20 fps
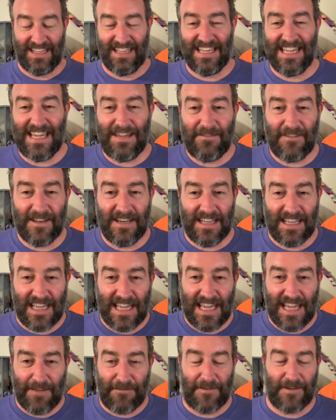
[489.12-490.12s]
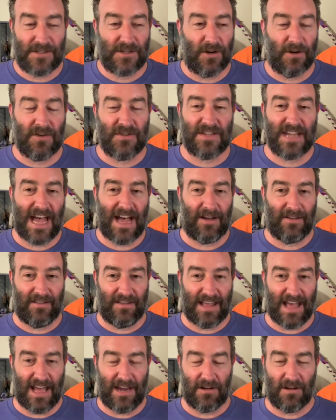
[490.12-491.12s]
even if it turns out
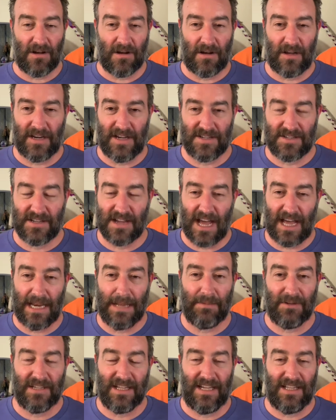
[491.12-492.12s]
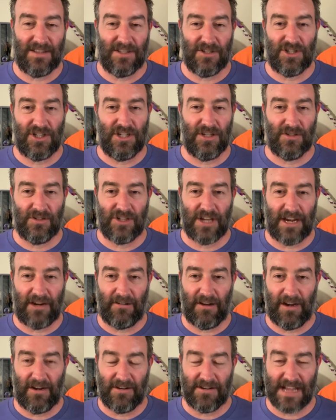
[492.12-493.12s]
that Han is not able to get the shield
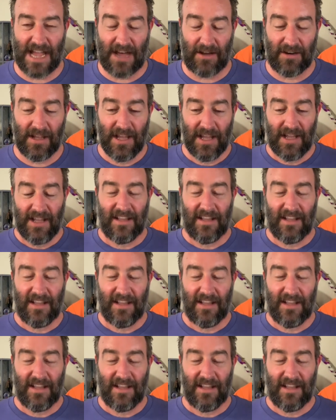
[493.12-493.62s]
generator down,